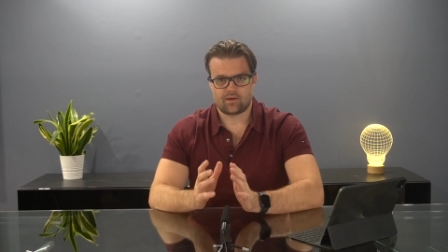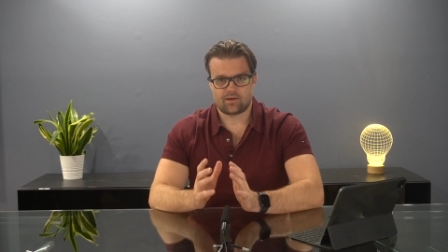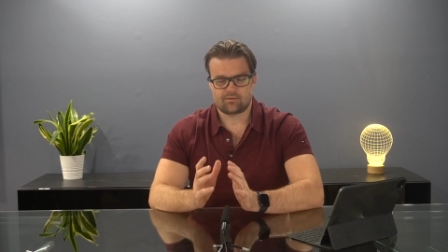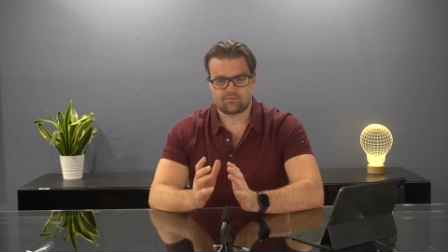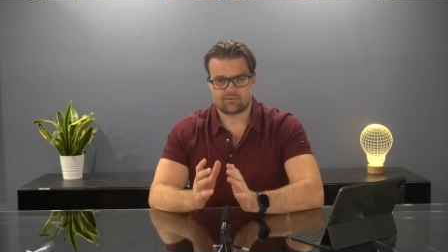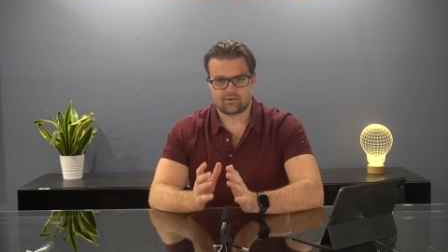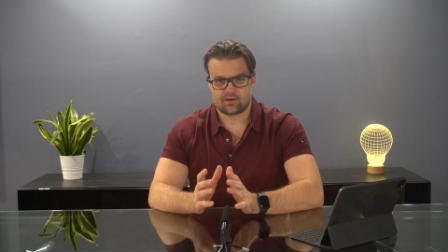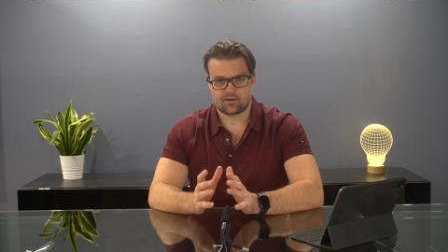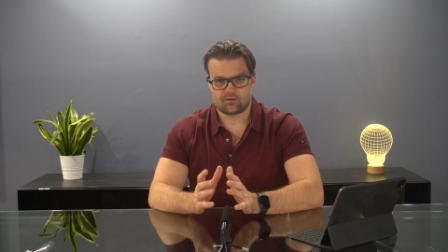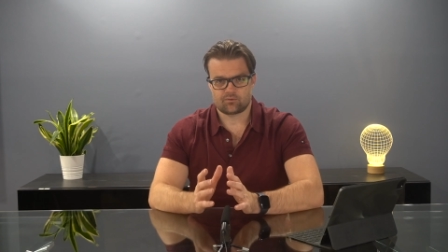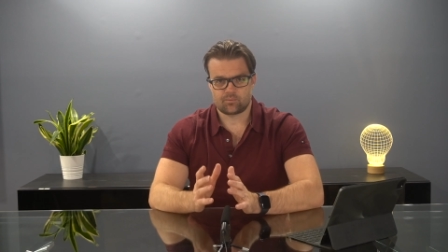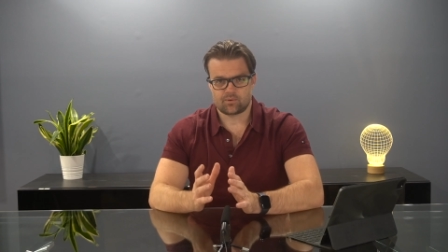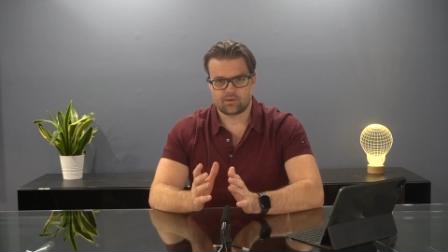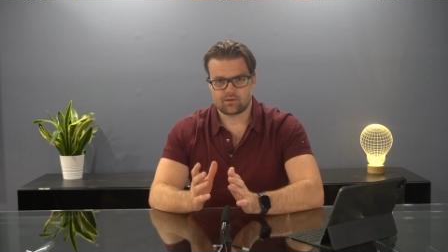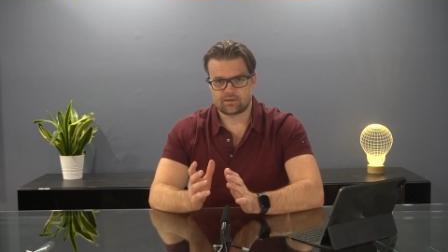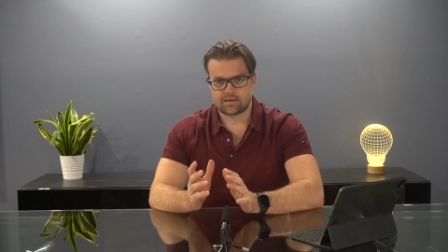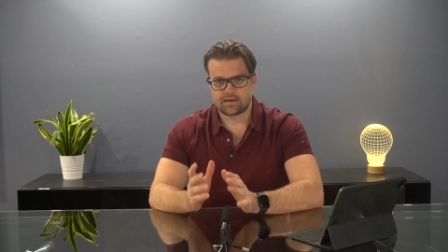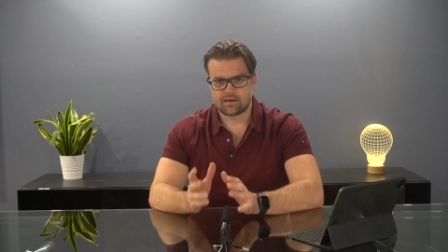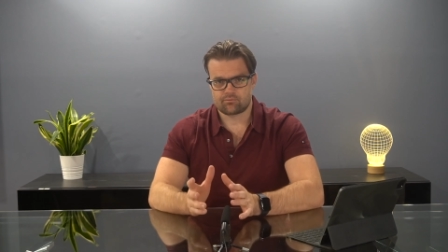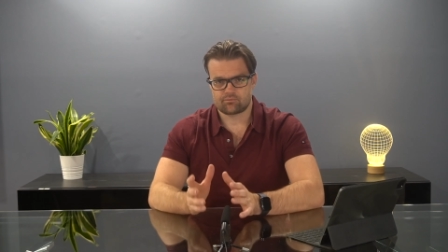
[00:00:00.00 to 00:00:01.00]
as I
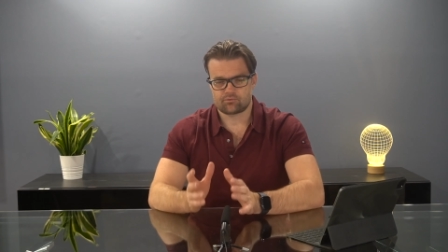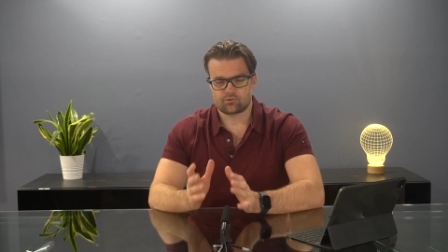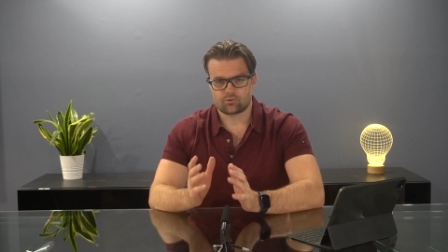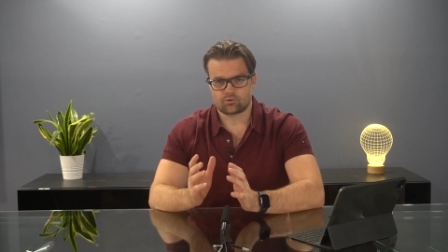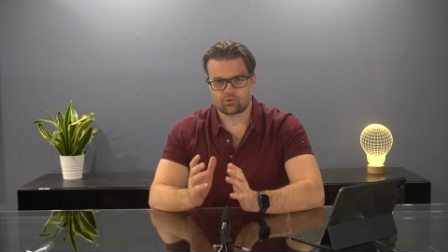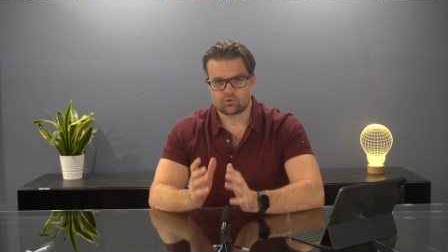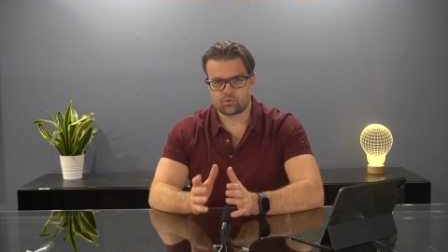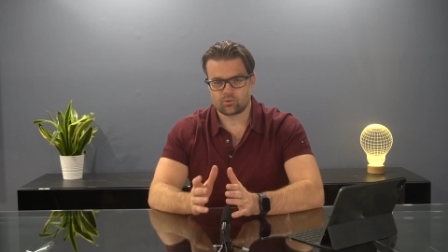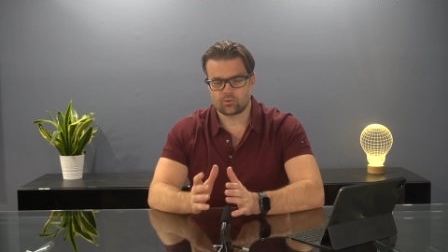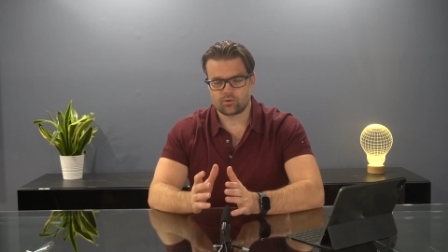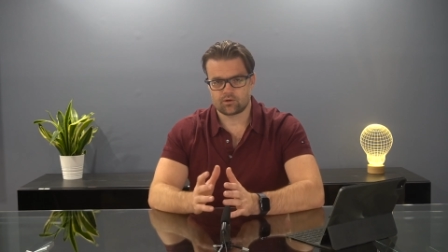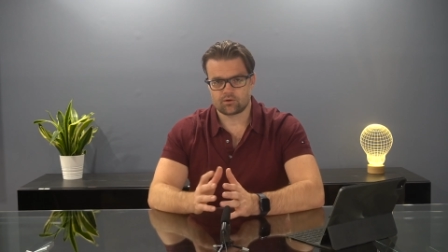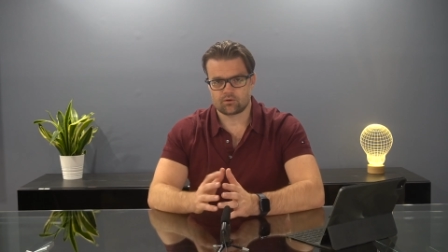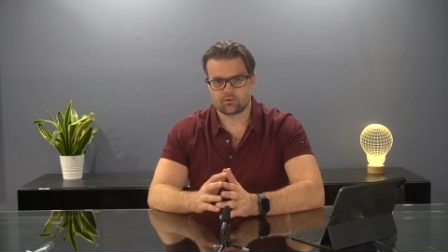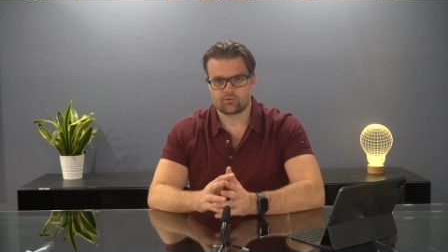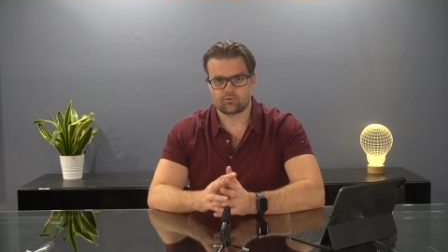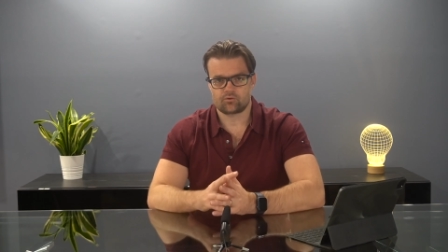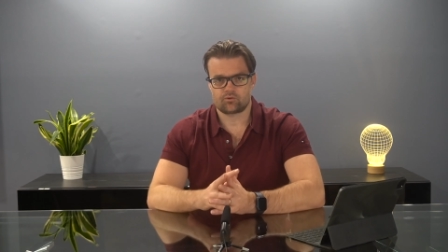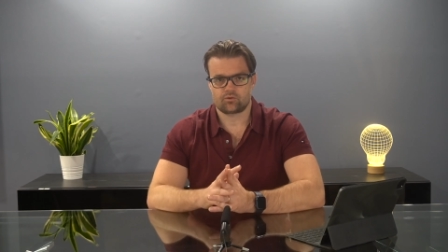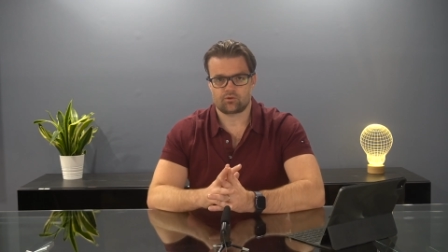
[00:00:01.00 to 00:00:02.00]
explained, after 2
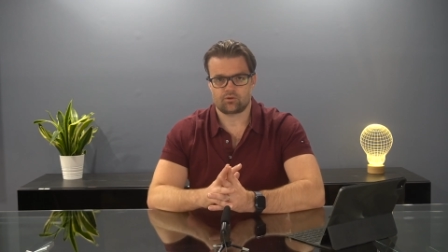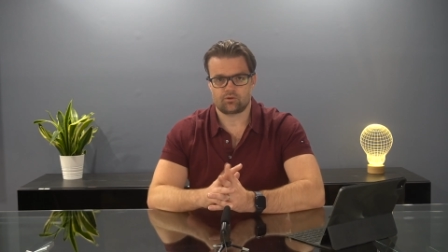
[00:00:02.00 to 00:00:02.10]
years,